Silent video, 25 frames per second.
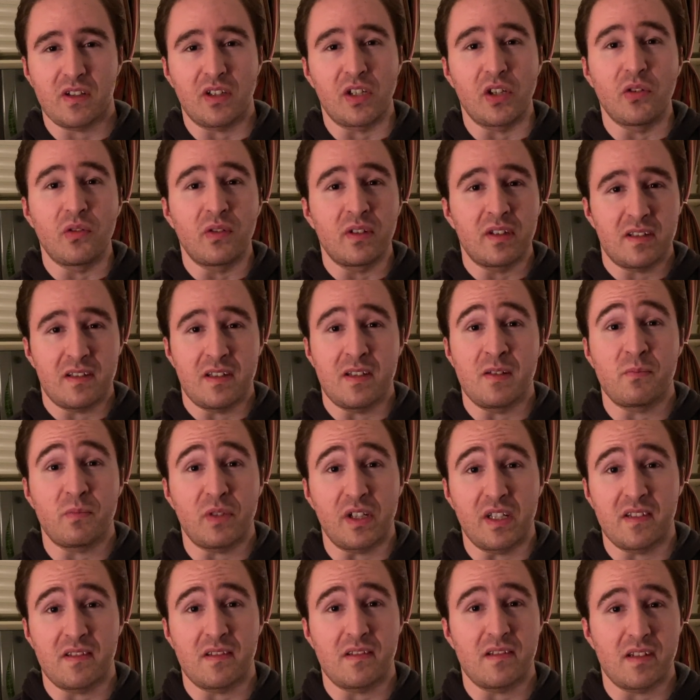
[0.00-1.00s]
going to these
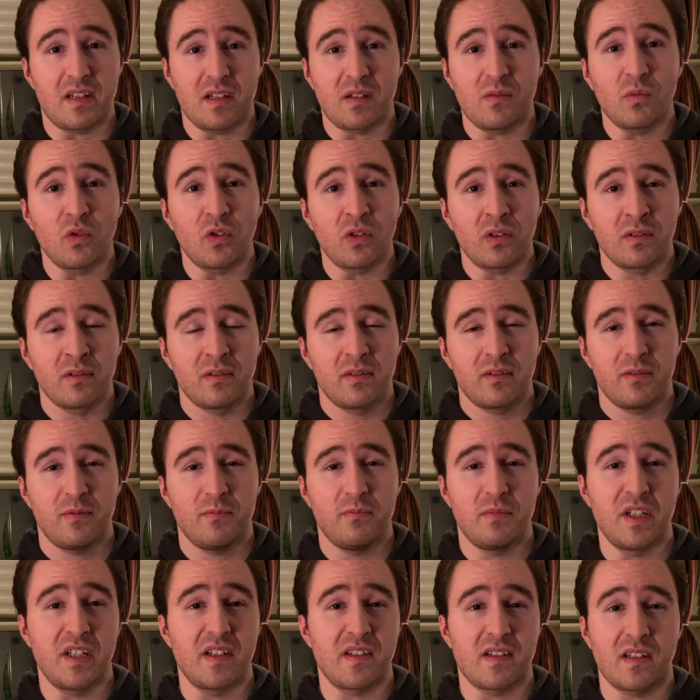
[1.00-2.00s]
places anymore,
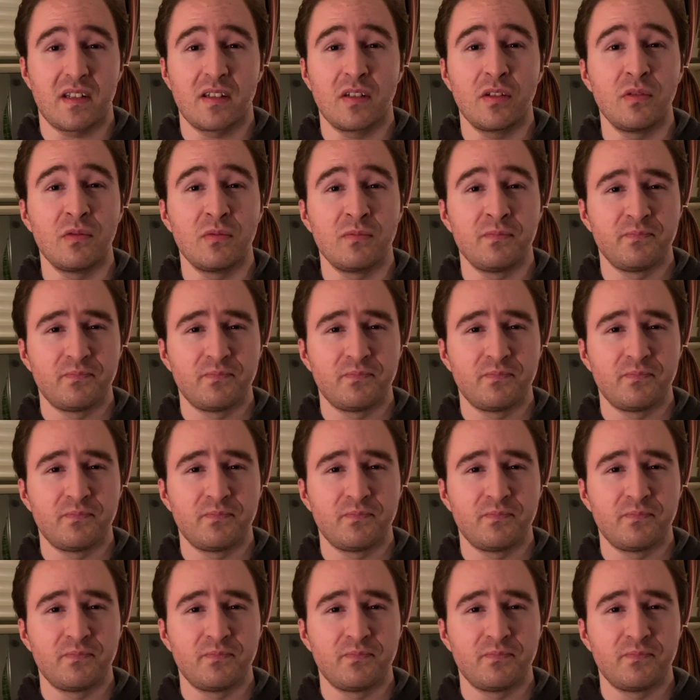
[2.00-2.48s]
because I knew